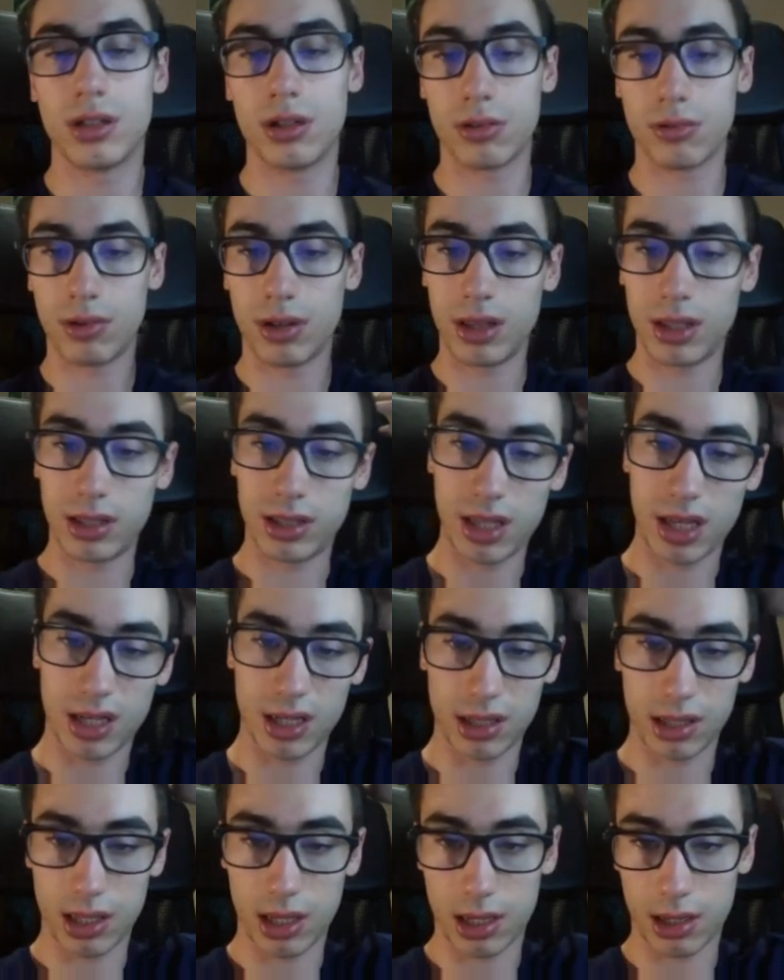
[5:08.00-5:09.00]
So queen
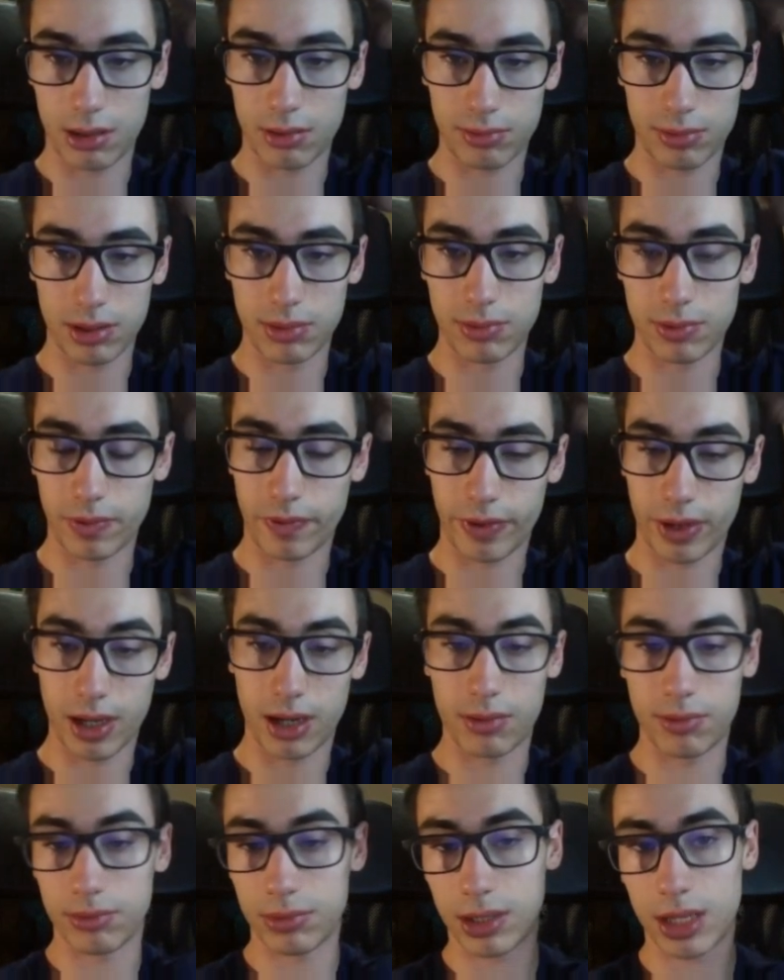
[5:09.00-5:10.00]
d6 is the best move
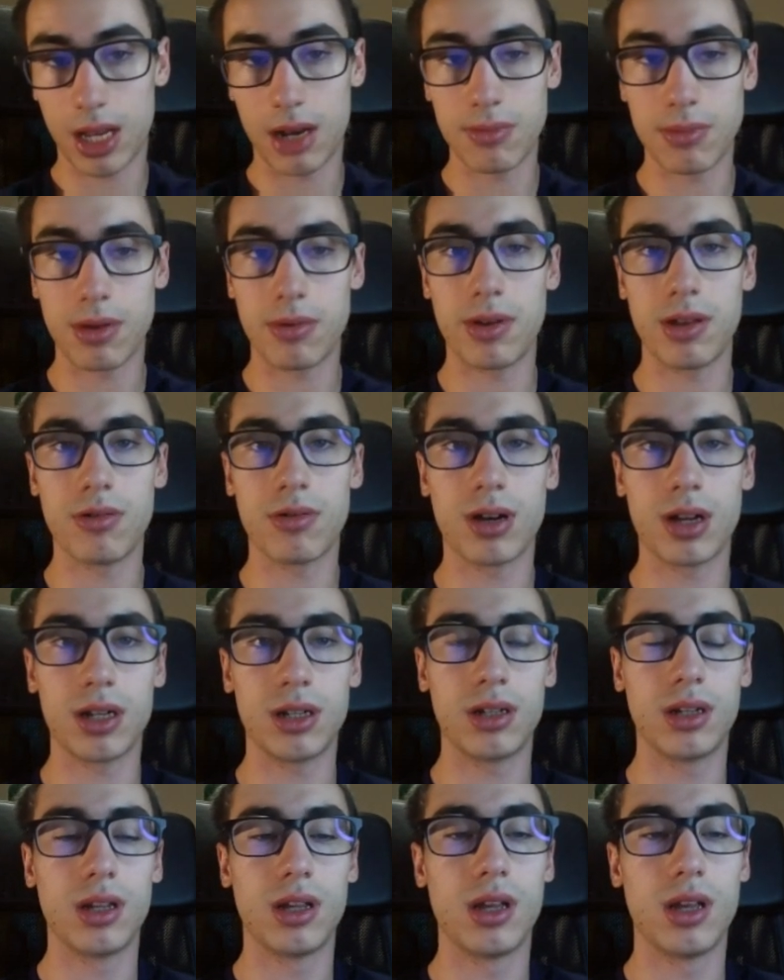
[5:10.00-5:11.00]
here. Here maybe you
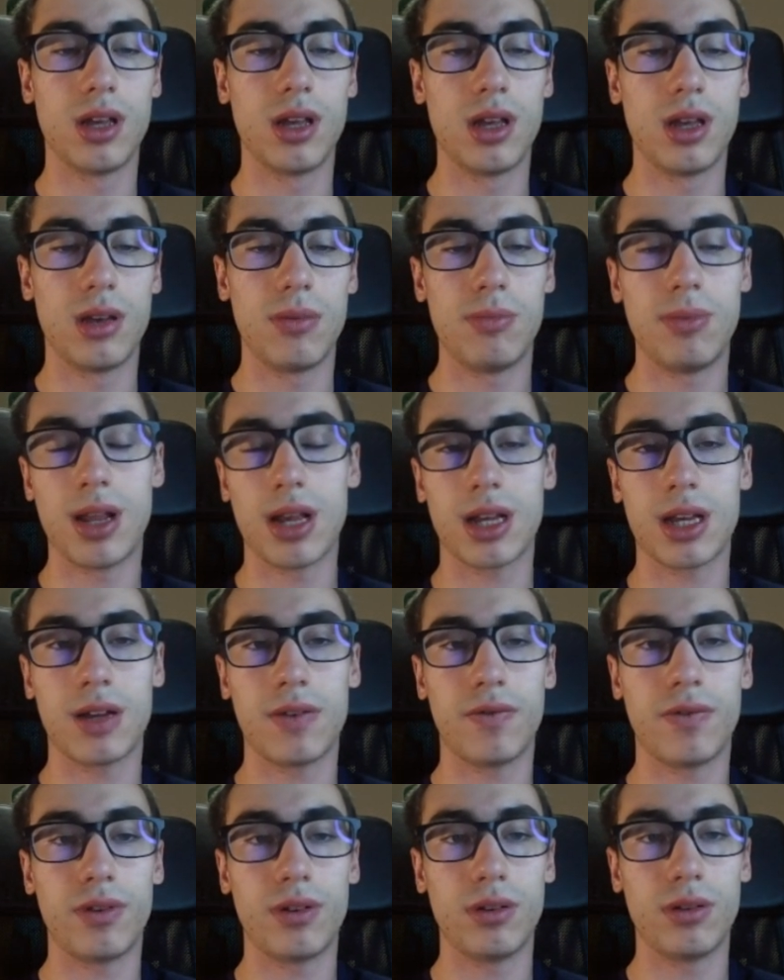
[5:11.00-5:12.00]
can black
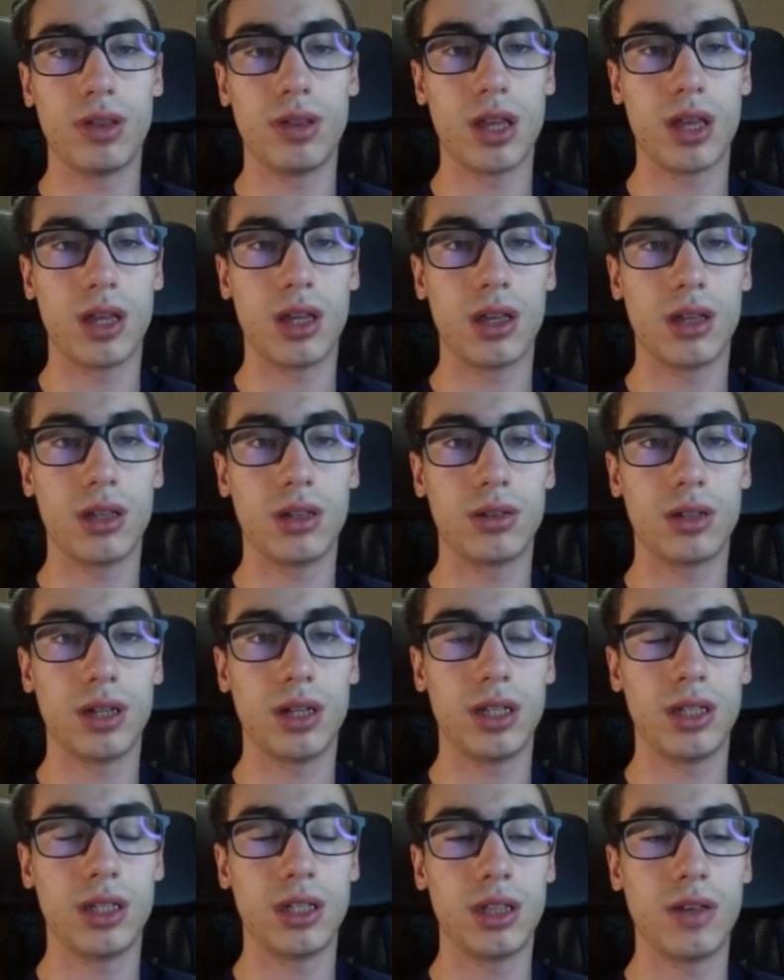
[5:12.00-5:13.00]
can follow the
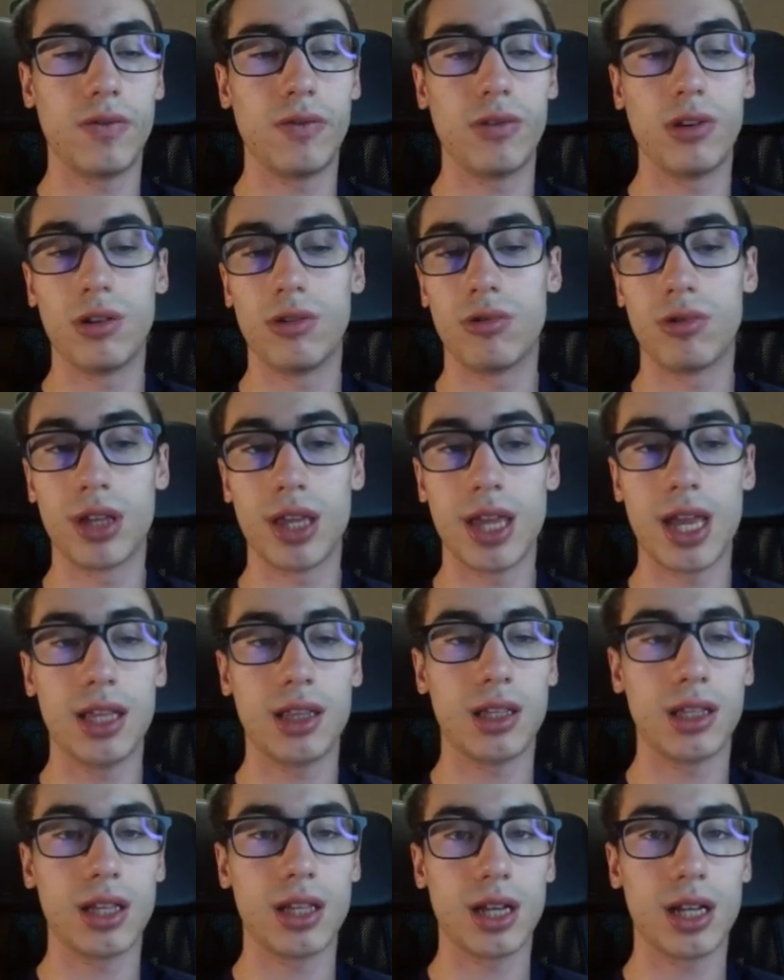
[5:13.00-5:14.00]
initiative with rook
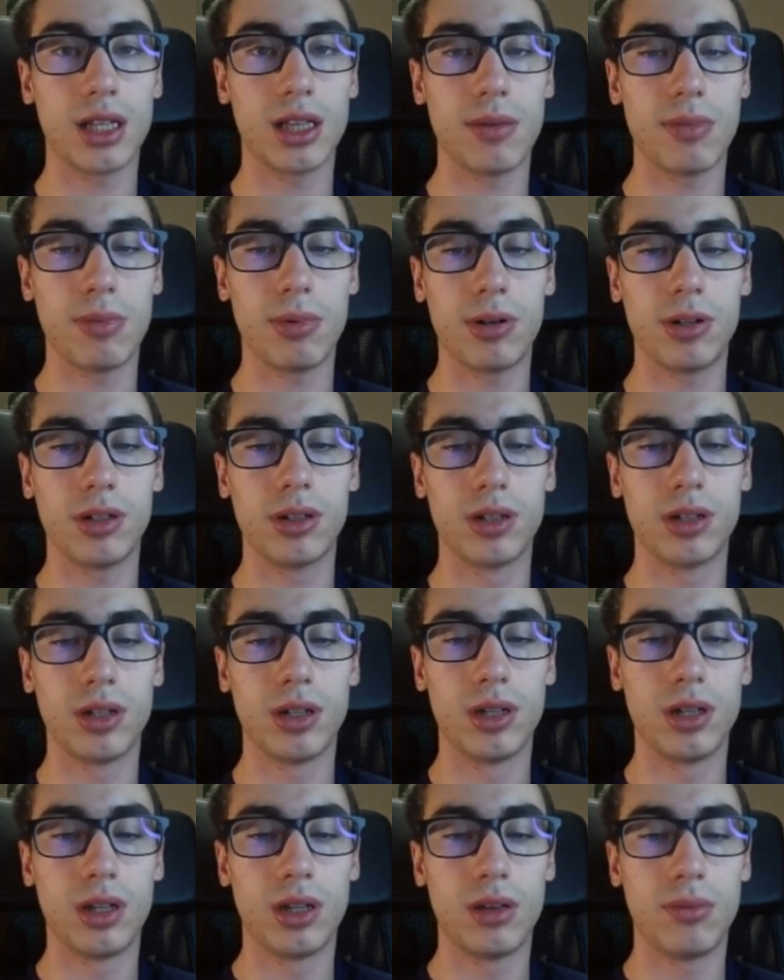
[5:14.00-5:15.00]
e8, attacking the pawn,
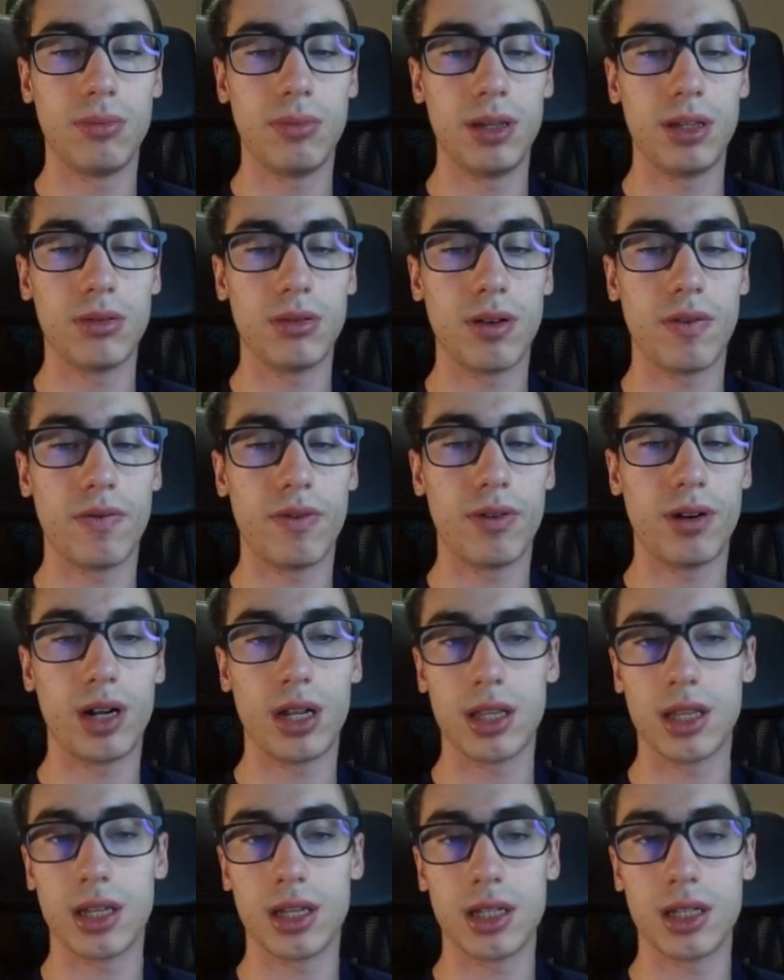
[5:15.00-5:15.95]
bishop f4,